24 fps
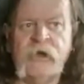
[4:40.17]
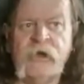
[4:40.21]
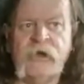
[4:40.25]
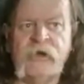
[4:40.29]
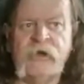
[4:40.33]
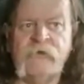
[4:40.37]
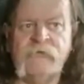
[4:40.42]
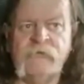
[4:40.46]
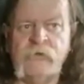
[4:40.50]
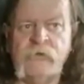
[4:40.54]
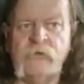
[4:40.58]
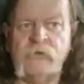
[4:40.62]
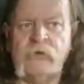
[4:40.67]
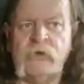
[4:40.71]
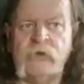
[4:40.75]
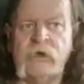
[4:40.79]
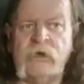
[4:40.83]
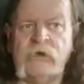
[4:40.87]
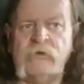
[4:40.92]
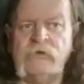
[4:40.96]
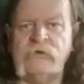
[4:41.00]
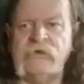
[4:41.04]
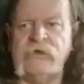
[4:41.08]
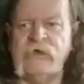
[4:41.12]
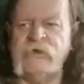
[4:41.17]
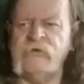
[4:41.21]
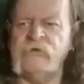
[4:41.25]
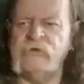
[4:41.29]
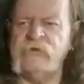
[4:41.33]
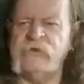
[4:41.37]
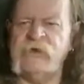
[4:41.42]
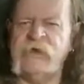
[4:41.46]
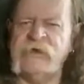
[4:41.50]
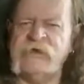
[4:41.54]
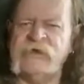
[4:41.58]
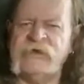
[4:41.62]
And if you look closely, it
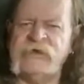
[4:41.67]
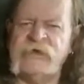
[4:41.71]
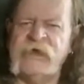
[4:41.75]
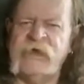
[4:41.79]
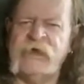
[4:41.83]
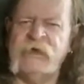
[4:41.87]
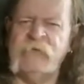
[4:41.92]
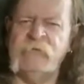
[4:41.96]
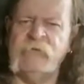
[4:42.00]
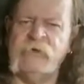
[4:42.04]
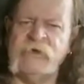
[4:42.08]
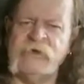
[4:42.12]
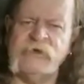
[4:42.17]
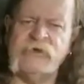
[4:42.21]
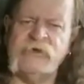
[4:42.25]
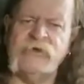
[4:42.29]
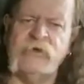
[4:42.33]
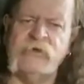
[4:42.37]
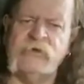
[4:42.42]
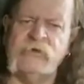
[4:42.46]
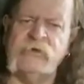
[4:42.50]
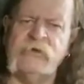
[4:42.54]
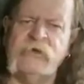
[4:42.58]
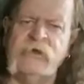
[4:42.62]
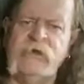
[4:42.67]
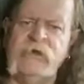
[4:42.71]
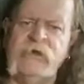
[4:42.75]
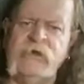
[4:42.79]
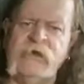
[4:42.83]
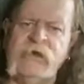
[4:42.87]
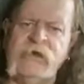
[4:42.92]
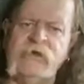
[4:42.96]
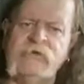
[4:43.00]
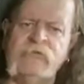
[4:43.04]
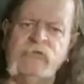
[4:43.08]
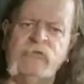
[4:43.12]
looks like slate, but it's not.
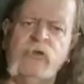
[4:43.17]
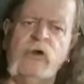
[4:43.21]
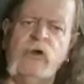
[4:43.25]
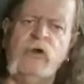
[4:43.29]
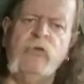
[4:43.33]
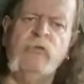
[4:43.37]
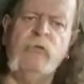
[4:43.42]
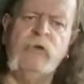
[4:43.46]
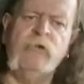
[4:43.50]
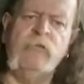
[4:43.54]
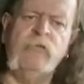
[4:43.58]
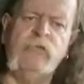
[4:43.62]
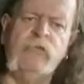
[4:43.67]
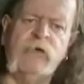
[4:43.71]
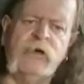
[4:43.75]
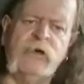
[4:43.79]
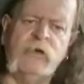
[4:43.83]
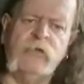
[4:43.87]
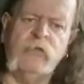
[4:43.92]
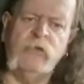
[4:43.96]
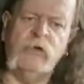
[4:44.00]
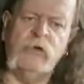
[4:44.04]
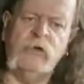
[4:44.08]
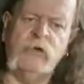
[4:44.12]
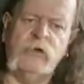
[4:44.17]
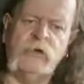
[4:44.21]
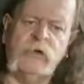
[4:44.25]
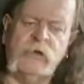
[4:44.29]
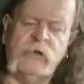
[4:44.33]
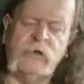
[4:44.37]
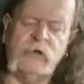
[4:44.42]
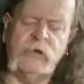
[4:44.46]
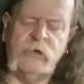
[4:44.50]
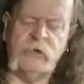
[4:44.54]
It's Roman brickwork.